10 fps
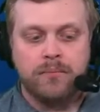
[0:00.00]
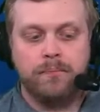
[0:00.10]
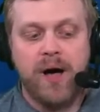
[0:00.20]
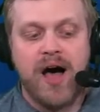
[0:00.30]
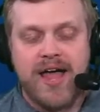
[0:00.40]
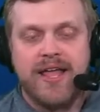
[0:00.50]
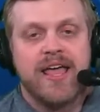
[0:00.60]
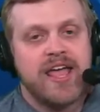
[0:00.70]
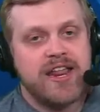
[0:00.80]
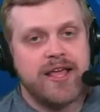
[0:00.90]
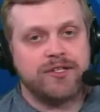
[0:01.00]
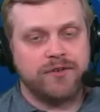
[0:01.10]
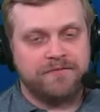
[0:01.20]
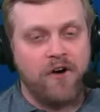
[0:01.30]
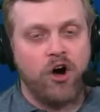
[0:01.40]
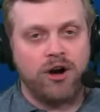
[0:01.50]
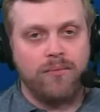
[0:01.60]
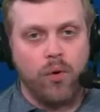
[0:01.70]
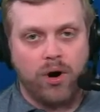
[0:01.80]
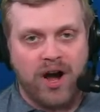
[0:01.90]
But it is far
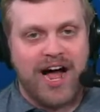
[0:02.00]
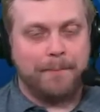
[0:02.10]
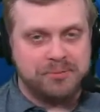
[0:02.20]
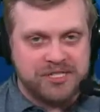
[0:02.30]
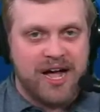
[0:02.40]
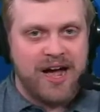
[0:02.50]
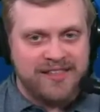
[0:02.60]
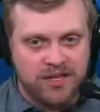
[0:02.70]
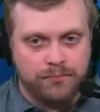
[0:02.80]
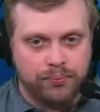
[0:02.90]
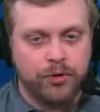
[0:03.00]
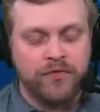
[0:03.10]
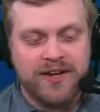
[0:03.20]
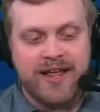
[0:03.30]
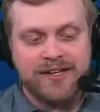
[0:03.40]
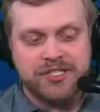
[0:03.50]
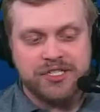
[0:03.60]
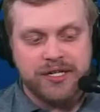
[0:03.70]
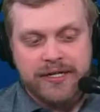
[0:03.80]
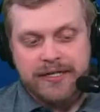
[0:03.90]
more upside than
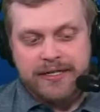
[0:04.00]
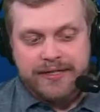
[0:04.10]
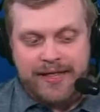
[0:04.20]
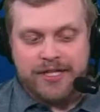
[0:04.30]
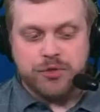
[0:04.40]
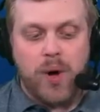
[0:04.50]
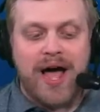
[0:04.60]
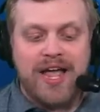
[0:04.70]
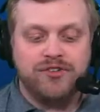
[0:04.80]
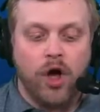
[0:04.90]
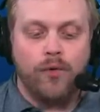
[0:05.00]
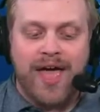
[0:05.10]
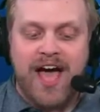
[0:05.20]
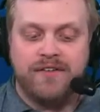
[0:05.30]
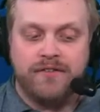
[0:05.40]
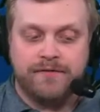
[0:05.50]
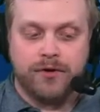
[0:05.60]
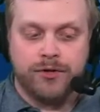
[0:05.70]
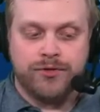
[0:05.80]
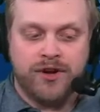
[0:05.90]
provenness. That's why I don't have a
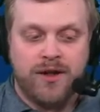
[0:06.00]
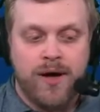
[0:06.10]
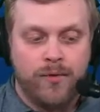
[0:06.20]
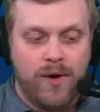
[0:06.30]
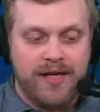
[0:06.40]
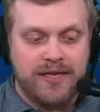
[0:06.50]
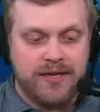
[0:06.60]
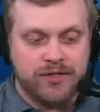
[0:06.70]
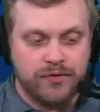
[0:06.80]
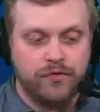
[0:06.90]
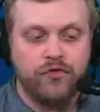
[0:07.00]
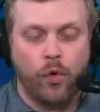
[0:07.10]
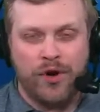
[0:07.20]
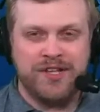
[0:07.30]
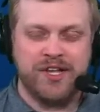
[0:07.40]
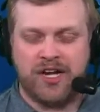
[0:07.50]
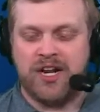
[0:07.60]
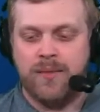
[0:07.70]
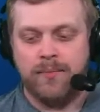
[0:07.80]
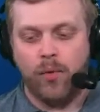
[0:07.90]
first rounder. I'm on why he is
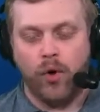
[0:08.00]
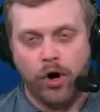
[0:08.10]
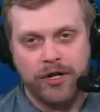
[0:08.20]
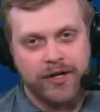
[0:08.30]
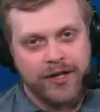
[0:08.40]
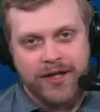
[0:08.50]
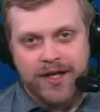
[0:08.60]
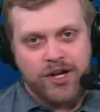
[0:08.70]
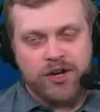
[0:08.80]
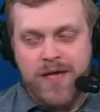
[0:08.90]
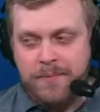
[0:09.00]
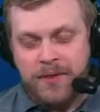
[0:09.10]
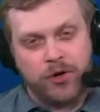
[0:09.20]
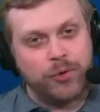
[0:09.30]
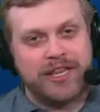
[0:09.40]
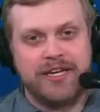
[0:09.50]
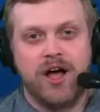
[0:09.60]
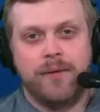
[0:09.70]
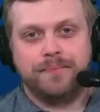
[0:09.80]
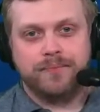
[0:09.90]
forty-second on my board. Could make me look really dumb.